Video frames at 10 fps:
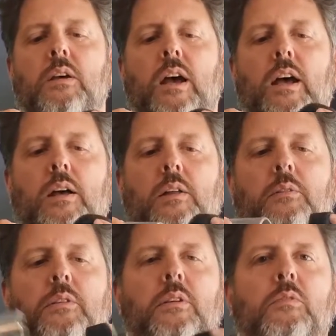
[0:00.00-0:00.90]

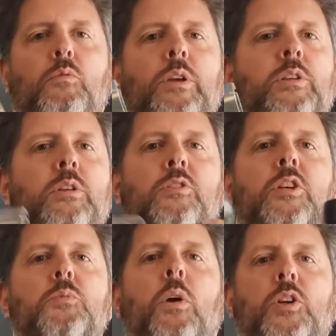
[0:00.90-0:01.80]
And when you
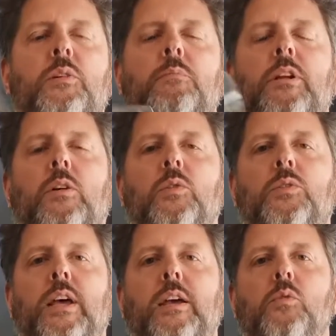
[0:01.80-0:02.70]
just wash them in
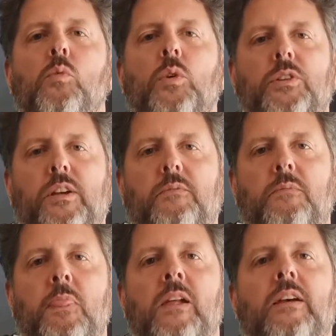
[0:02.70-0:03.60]
old tank water,
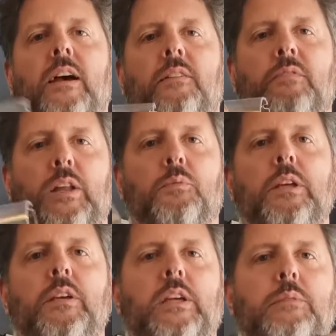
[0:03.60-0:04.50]
and that
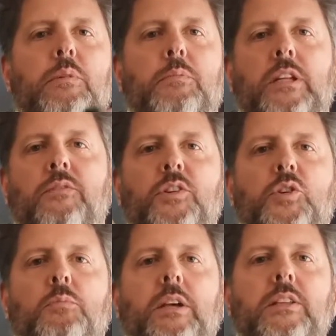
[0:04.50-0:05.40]
way you keep a
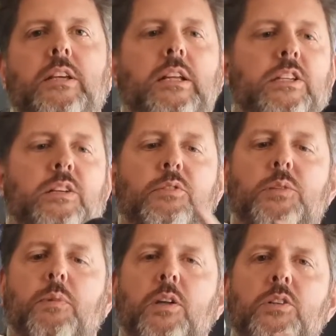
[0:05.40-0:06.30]
beneficial bacteria. So the
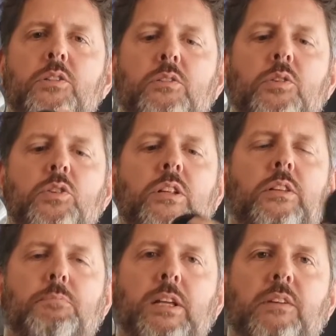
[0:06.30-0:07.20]
sponge usually
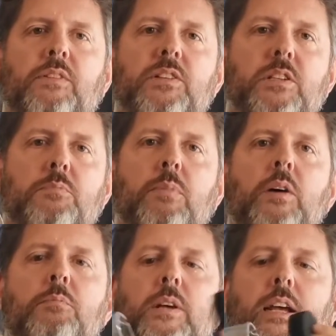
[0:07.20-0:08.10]
benefits as
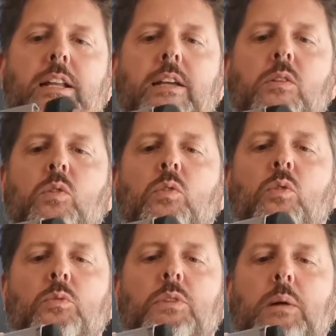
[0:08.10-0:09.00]
both mechanical,
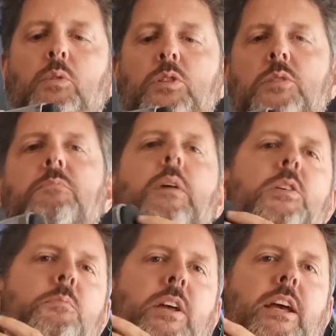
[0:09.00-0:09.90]
or doubles as
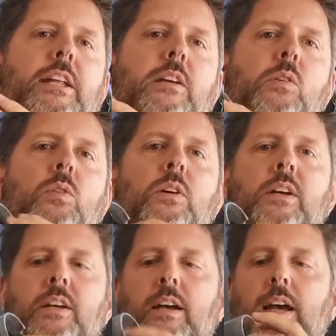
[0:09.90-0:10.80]
both mechanical
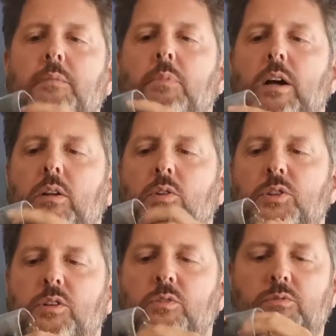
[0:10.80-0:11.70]
and
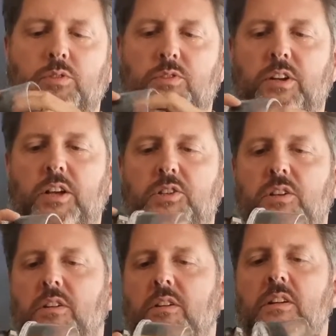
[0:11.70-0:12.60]
biological
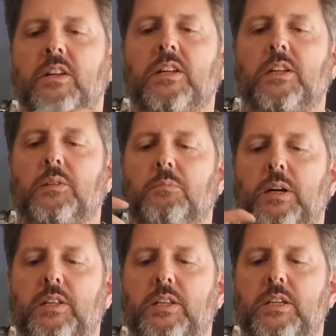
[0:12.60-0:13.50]
filtration.
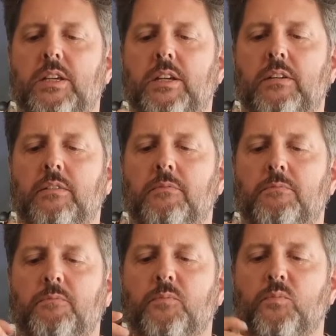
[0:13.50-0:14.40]
But here
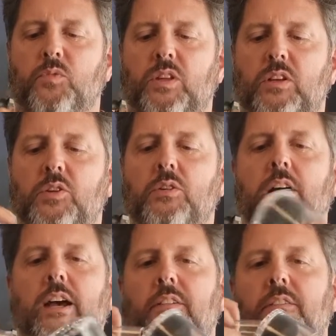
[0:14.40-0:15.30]
you
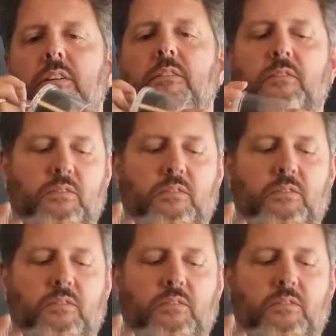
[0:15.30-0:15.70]
have